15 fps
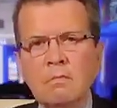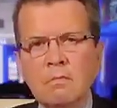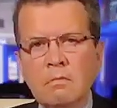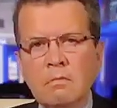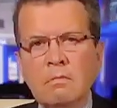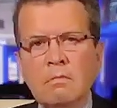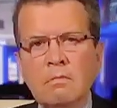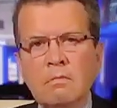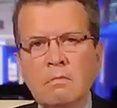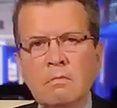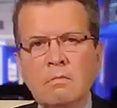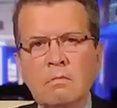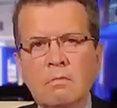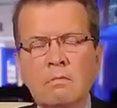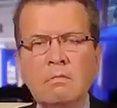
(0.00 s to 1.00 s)

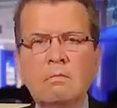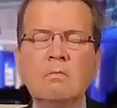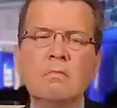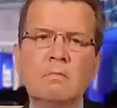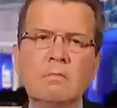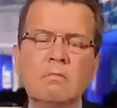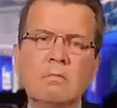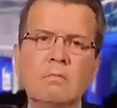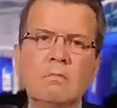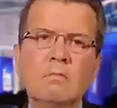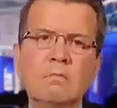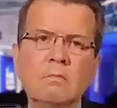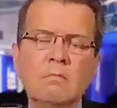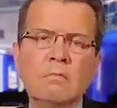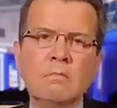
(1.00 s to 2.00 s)

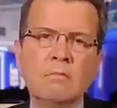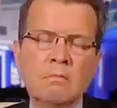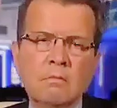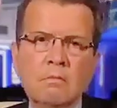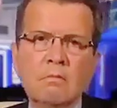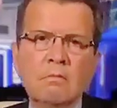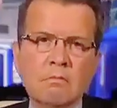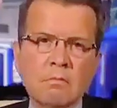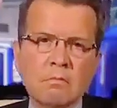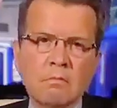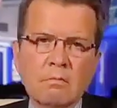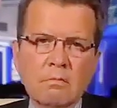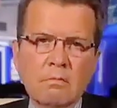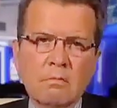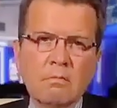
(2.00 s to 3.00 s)

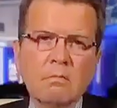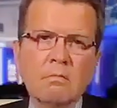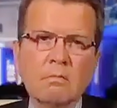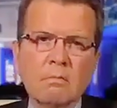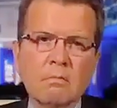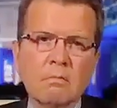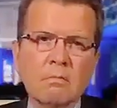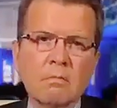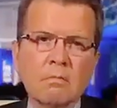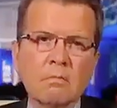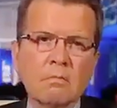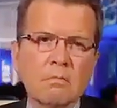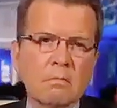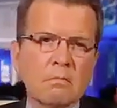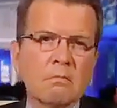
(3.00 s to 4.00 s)

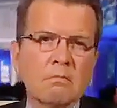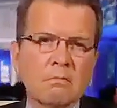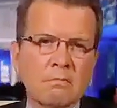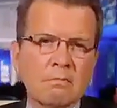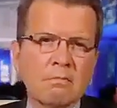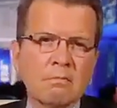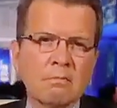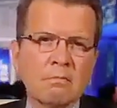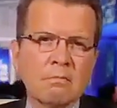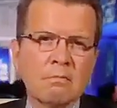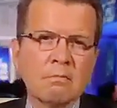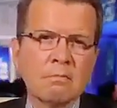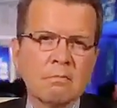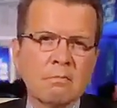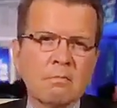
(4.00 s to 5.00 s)

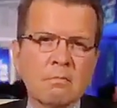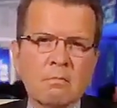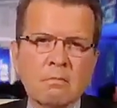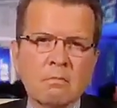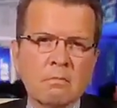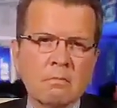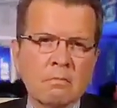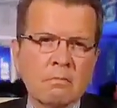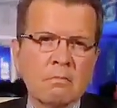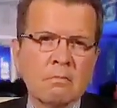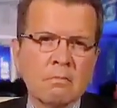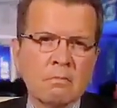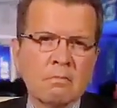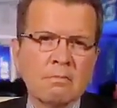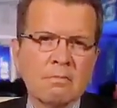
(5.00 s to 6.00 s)

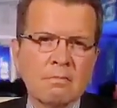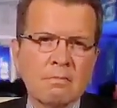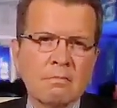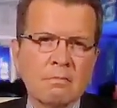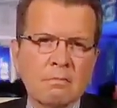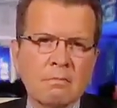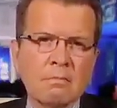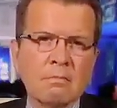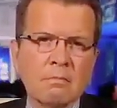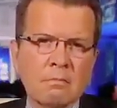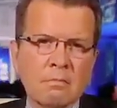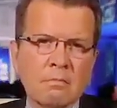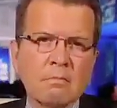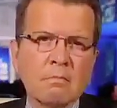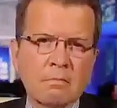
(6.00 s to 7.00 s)

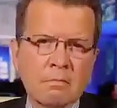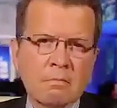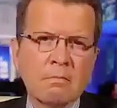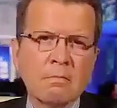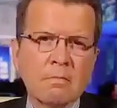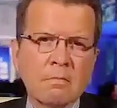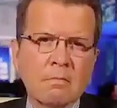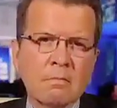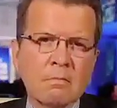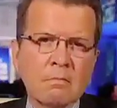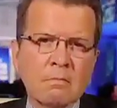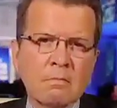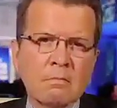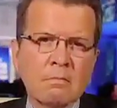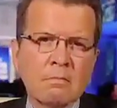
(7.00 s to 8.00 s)
No words are spoken by the person on screen.